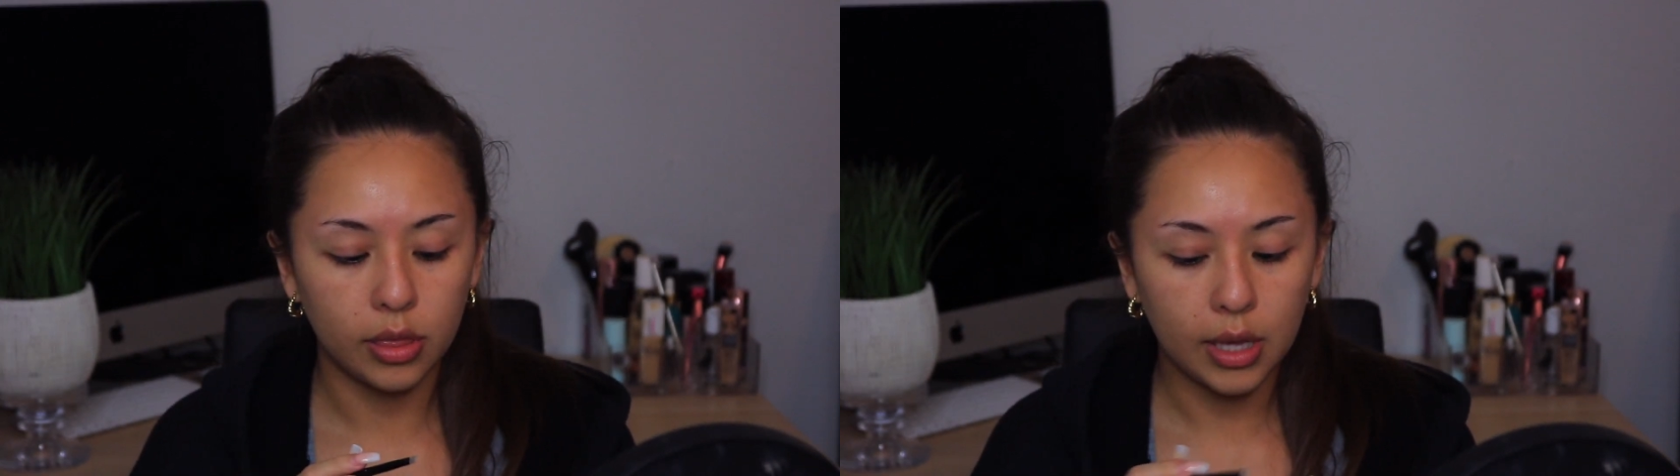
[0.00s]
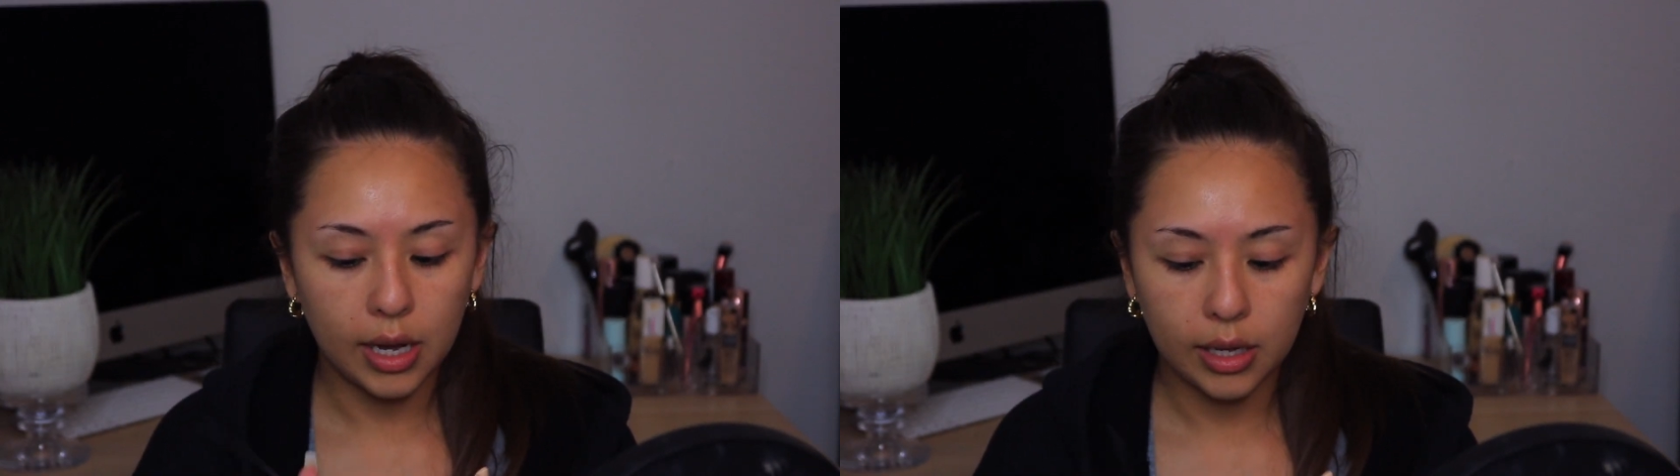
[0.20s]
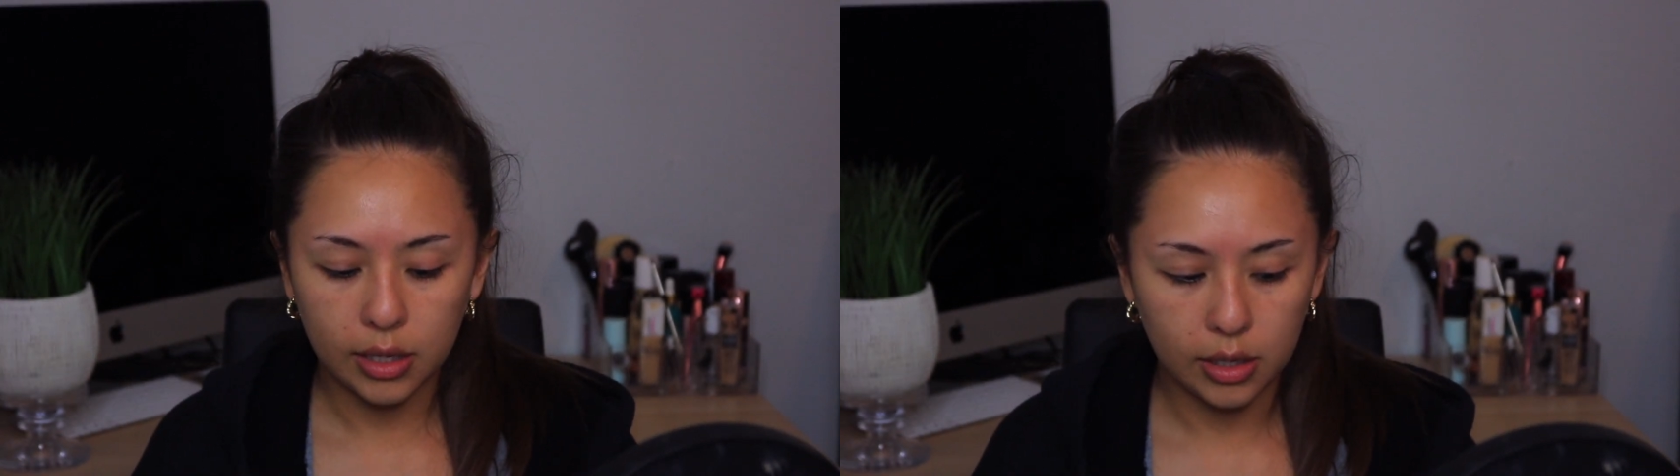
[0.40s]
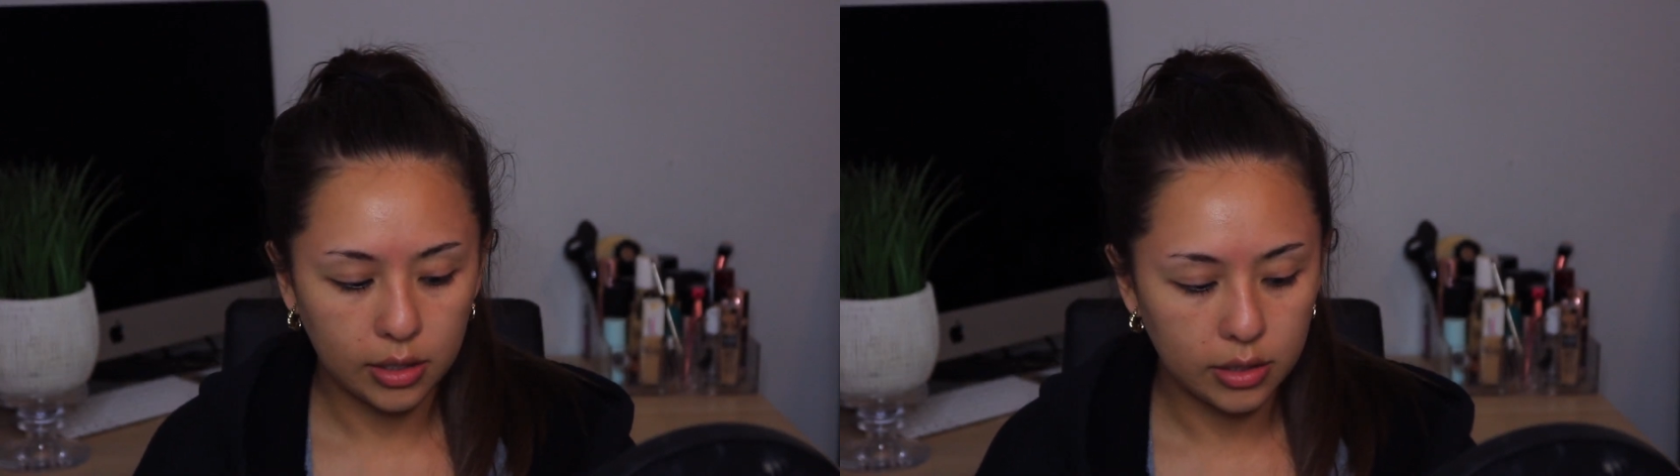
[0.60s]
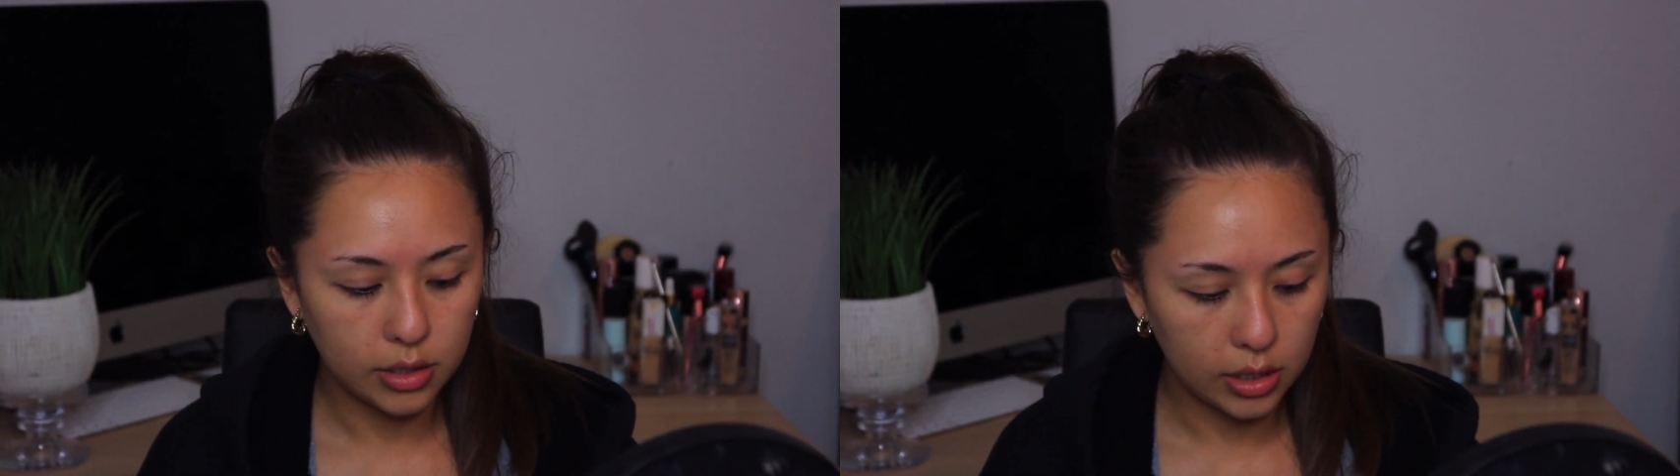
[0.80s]
that
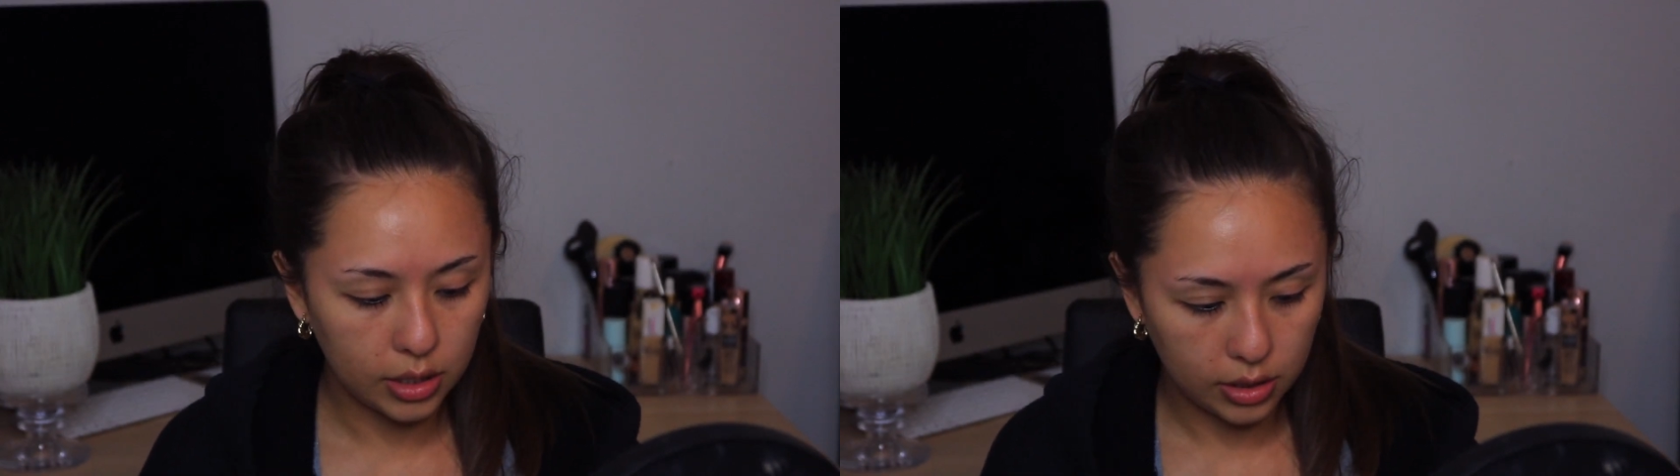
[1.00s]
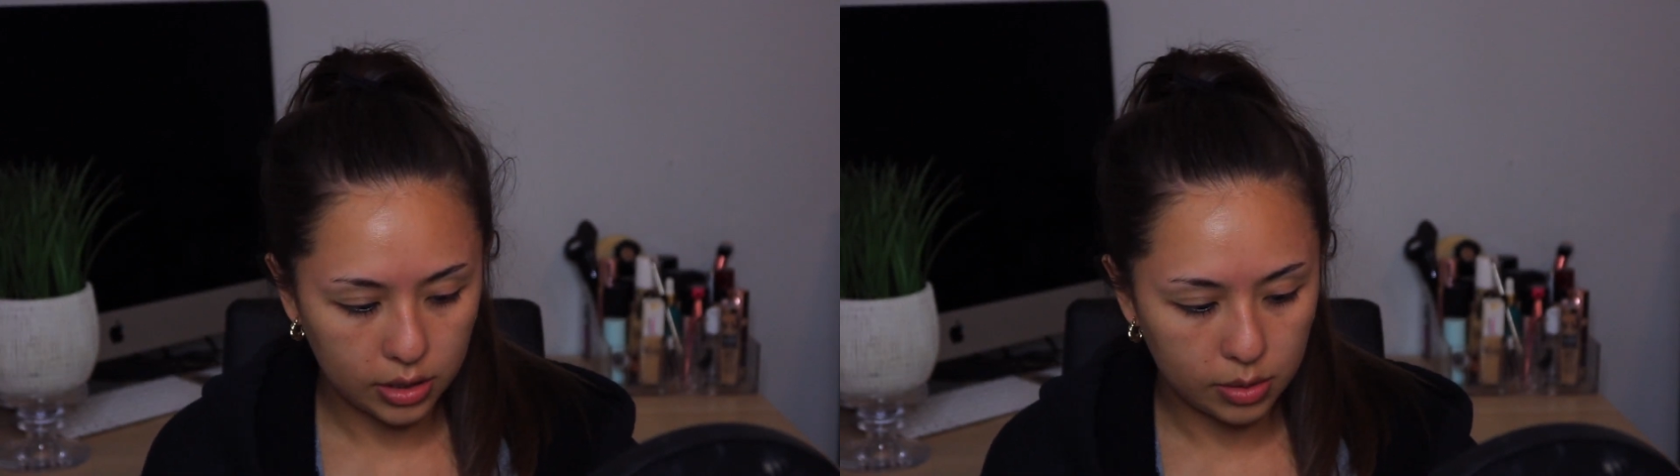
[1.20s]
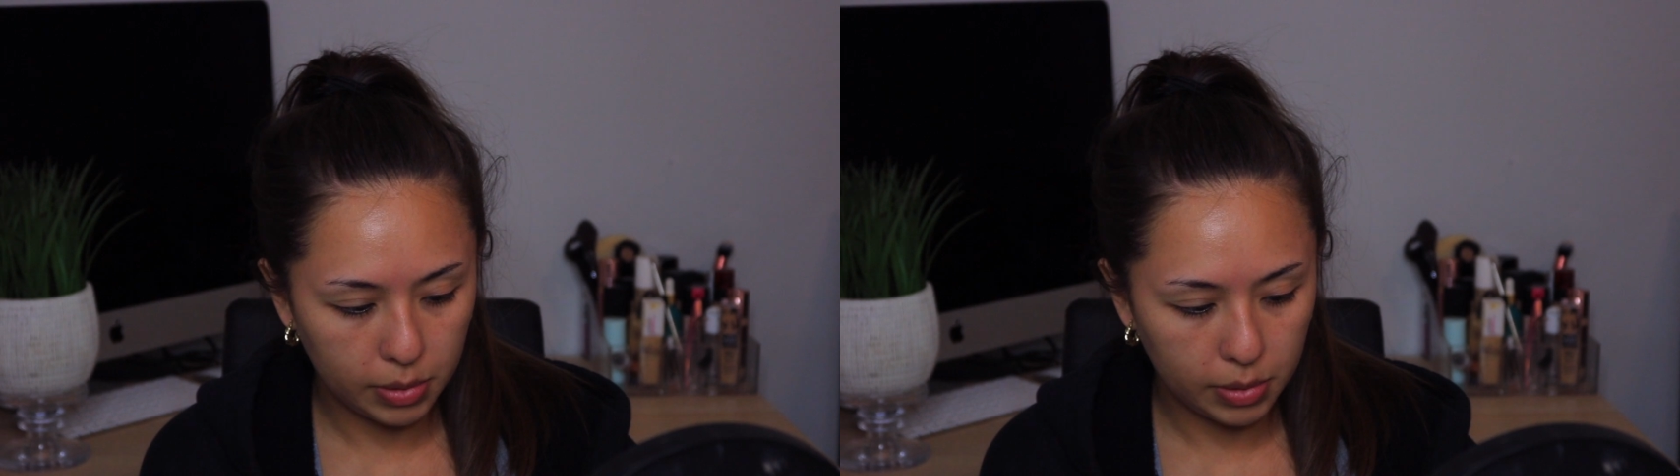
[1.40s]
is, it's